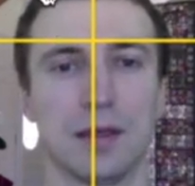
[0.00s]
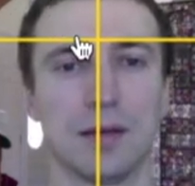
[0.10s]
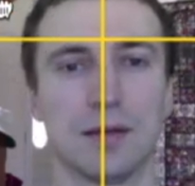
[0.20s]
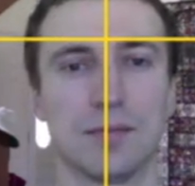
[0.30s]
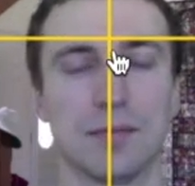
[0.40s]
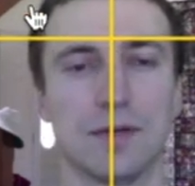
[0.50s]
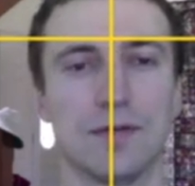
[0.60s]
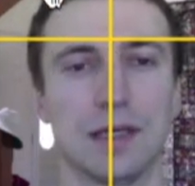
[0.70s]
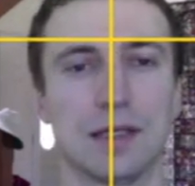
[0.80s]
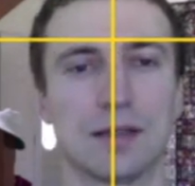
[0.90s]
my
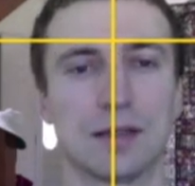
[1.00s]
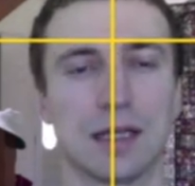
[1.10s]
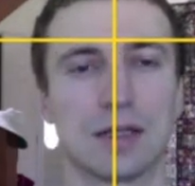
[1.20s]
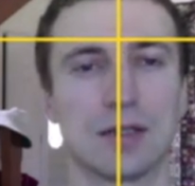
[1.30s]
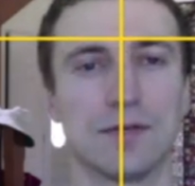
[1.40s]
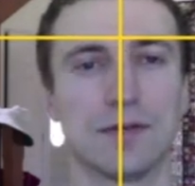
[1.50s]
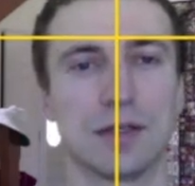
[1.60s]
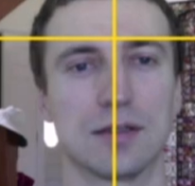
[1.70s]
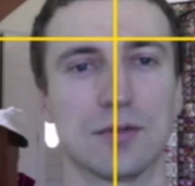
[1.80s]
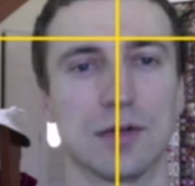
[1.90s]
face could actually fit
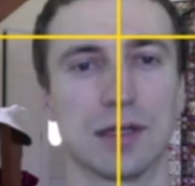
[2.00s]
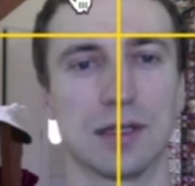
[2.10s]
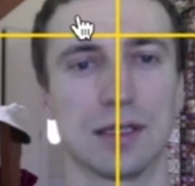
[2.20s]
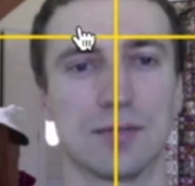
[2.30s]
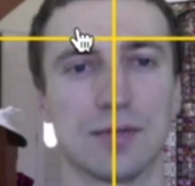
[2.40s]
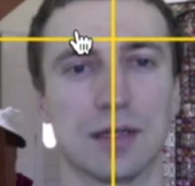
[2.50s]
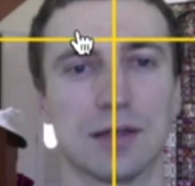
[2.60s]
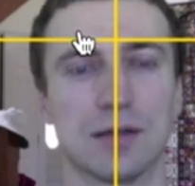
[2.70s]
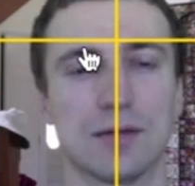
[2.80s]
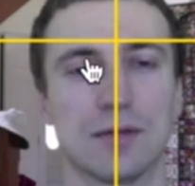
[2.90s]
into one of these, but
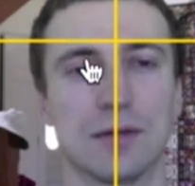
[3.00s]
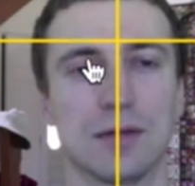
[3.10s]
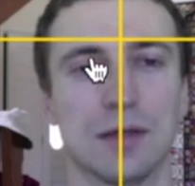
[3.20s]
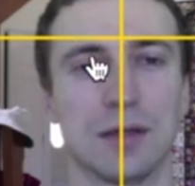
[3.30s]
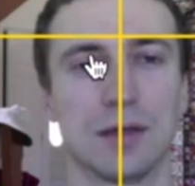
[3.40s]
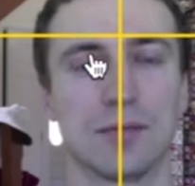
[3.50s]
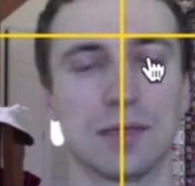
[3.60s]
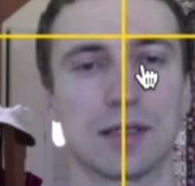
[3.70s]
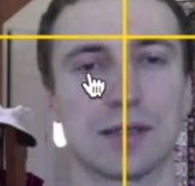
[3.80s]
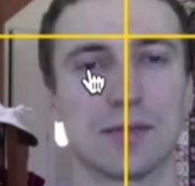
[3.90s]

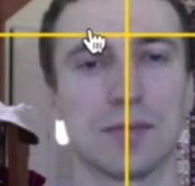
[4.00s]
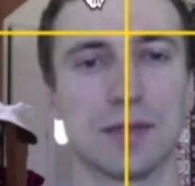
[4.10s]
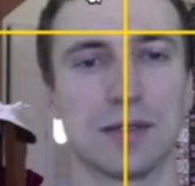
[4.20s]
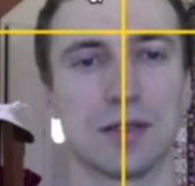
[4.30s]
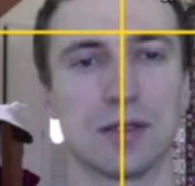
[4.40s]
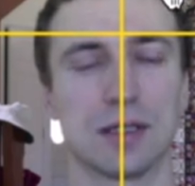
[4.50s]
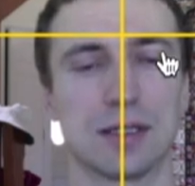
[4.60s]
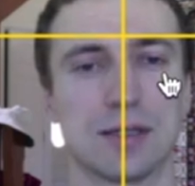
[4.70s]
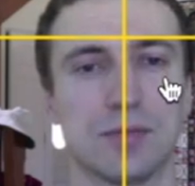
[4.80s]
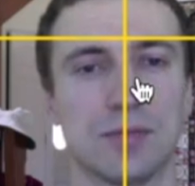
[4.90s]
because of my position, it's
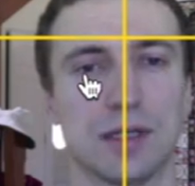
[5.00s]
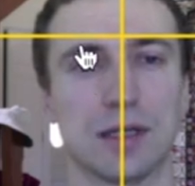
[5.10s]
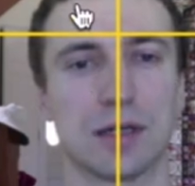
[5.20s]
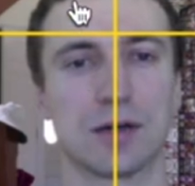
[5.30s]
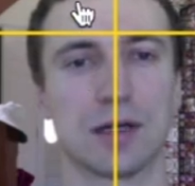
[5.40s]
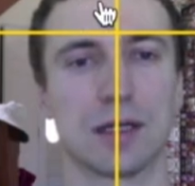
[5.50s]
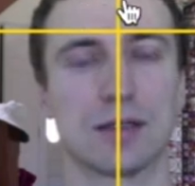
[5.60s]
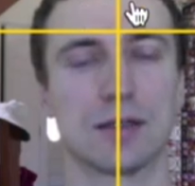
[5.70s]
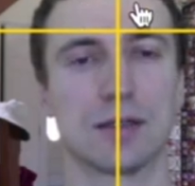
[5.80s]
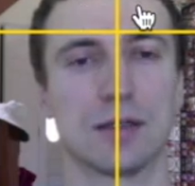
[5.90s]
split
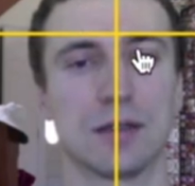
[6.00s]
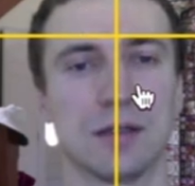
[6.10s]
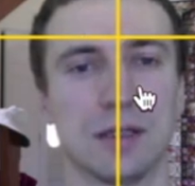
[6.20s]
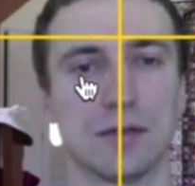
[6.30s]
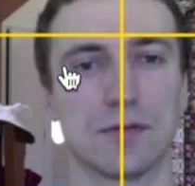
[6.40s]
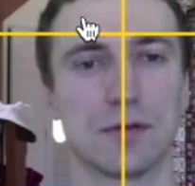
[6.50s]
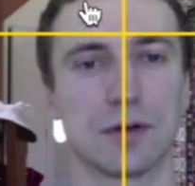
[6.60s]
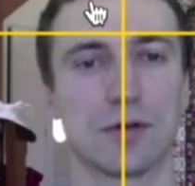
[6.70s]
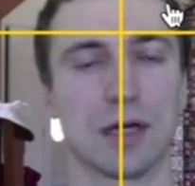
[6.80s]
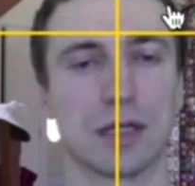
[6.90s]
across these four
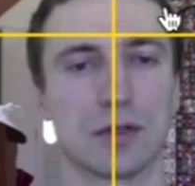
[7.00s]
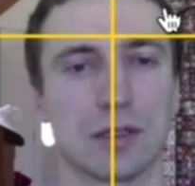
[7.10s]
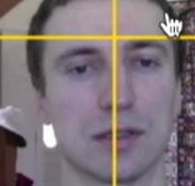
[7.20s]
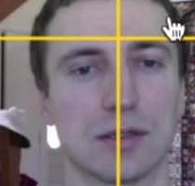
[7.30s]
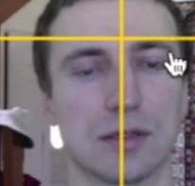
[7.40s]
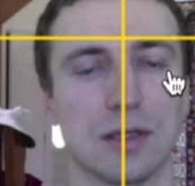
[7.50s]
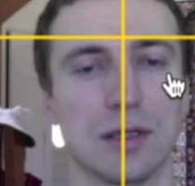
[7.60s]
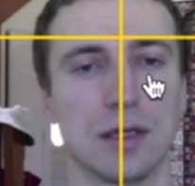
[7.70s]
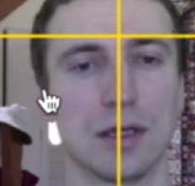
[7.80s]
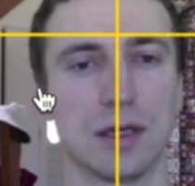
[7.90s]
quadrants.
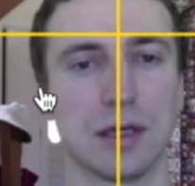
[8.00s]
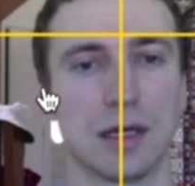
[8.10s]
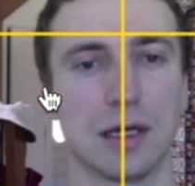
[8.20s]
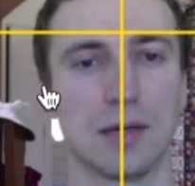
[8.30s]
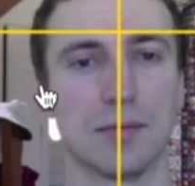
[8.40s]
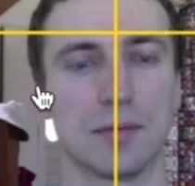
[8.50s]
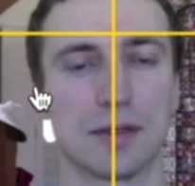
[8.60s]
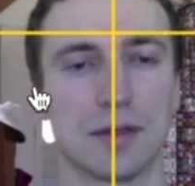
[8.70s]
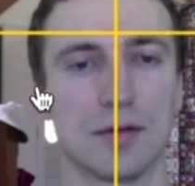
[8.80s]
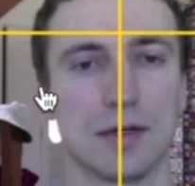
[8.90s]

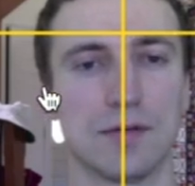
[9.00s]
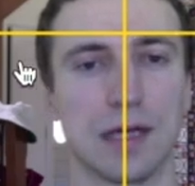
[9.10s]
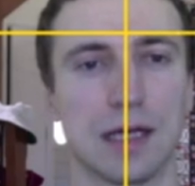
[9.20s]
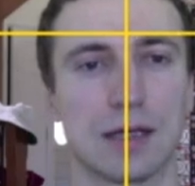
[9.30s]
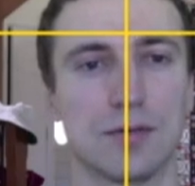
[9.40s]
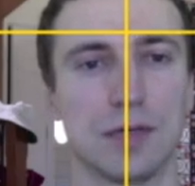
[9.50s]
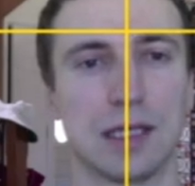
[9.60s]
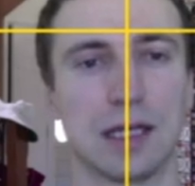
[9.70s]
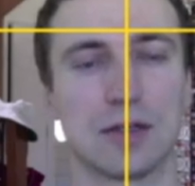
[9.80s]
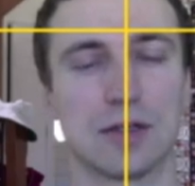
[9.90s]
So in fact, we
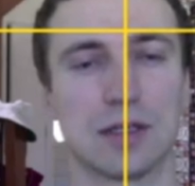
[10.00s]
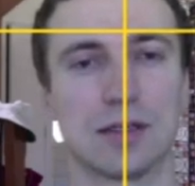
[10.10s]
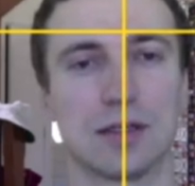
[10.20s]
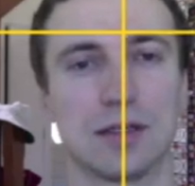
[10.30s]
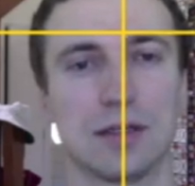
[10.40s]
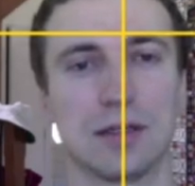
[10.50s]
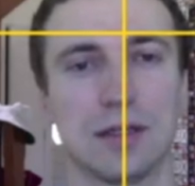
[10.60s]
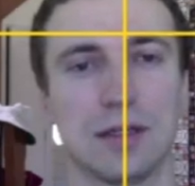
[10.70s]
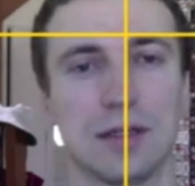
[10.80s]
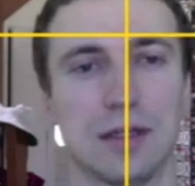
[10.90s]
can't just
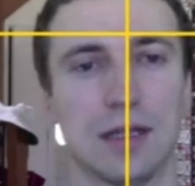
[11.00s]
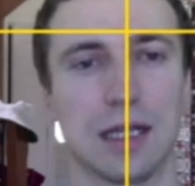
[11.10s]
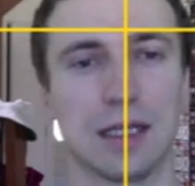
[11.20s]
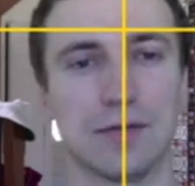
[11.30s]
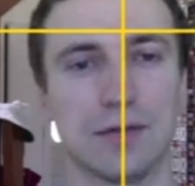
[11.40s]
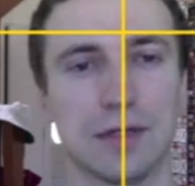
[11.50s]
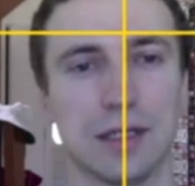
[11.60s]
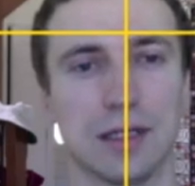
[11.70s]
naively